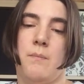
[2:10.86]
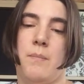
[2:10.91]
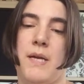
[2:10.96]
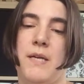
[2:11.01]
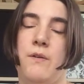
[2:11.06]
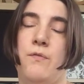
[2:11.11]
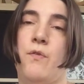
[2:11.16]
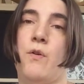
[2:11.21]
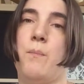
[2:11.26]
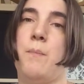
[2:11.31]

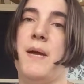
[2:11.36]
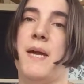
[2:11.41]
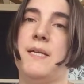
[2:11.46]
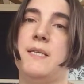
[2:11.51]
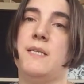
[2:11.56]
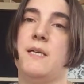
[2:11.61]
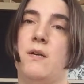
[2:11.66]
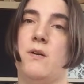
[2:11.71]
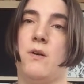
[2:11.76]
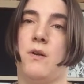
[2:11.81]
paid for
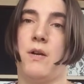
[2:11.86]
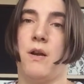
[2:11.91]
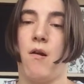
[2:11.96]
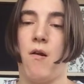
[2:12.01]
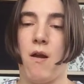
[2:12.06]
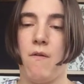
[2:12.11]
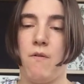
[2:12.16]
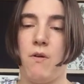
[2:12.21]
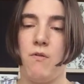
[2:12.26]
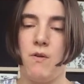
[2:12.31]
pattern on
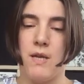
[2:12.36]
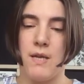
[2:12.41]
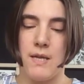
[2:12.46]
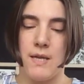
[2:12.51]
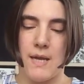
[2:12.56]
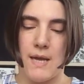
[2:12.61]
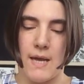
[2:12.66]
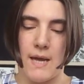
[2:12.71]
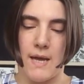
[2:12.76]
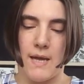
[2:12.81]

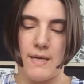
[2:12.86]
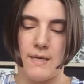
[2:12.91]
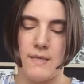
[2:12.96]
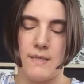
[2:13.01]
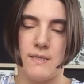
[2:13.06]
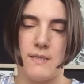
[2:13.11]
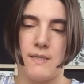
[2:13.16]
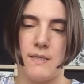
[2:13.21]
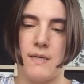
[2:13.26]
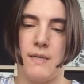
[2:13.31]
Ravelry,
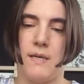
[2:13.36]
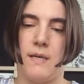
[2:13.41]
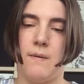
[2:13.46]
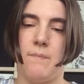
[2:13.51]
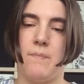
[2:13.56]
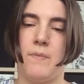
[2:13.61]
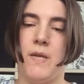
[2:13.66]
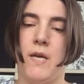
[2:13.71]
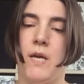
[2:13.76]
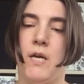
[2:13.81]
and
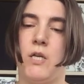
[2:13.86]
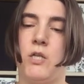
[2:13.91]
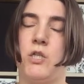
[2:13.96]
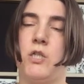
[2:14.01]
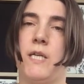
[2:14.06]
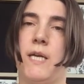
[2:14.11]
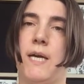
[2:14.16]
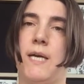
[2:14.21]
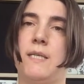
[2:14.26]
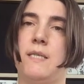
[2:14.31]

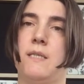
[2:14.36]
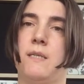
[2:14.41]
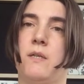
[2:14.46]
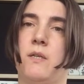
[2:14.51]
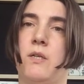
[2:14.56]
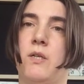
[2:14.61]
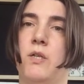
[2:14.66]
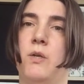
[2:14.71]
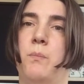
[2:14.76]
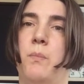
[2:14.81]
she had a
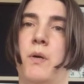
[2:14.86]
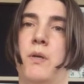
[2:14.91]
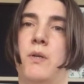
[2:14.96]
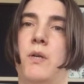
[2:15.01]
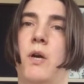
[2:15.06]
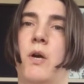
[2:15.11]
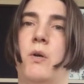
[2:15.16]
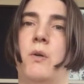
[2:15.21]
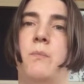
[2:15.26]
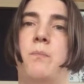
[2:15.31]

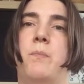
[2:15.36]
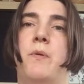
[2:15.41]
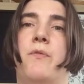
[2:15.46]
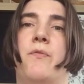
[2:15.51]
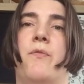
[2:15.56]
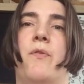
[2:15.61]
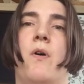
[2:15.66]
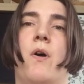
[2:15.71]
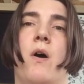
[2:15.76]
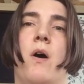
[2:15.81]
coupon code
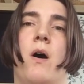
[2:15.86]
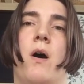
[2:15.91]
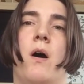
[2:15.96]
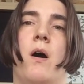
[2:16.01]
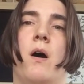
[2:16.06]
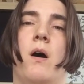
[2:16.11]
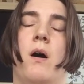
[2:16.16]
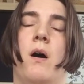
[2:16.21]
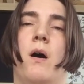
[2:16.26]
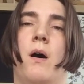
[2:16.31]

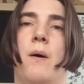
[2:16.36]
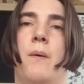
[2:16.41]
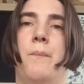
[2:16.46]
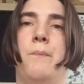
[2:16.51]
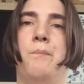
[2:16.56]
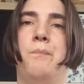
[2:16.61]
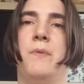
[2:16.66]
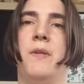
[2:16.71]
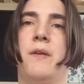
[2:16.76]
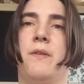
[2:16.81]
before
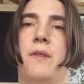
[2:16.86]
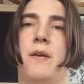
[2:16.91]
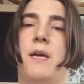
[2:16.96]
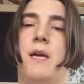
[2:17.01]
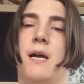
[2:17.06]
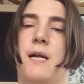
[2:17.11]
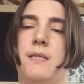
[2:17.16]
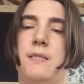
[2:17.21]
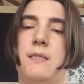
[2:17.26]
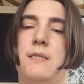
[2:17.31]
the
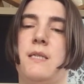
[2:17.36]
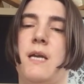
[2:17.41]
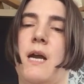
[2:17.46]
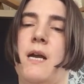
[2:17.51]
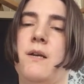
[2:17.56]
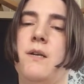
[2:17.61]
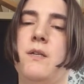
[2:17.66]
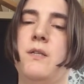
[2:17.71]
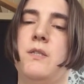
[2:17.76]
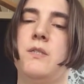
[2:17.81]
call
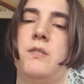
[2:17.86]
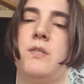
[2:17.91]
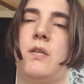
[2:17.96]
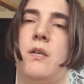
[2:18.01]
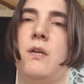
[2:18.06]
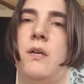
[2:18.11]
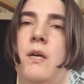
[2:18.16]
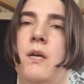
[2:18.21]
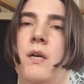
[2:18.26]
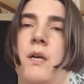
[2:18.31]
started,
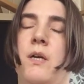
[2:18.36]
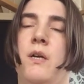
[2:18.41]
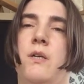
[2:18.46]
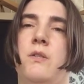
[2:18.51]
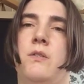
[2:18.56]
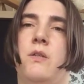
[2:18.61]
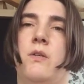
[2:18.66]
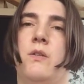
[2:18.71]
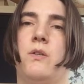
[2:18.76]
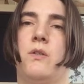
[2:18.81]

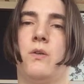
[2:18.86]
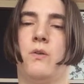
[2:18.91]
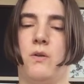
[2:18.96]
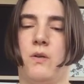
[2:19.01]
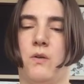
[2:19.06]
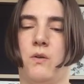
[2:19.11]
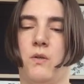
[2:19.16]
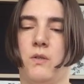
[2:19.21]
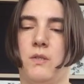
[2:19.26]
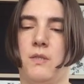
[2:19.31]
so you
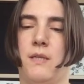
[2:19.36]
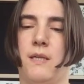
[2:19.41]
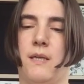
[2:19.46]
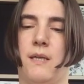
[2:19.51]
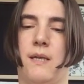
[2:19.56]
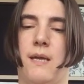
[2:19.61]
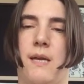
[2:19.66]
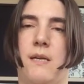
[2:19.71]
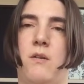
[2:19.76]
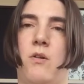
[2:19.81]
could
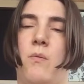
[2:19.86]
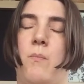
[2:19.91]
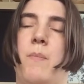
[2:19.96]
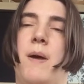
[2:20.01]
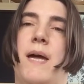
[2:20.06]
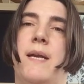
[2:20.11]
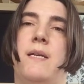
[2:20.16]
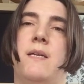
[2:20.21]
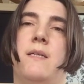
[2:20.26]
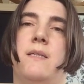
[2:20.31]
get her
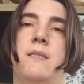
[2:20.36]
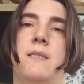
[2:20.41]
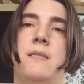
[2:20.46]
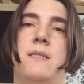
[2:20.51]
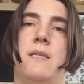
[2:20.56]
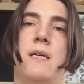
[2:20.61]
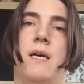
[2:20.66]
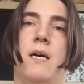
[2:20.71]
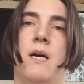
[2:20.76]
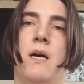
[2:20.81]

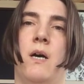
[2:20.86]
patterns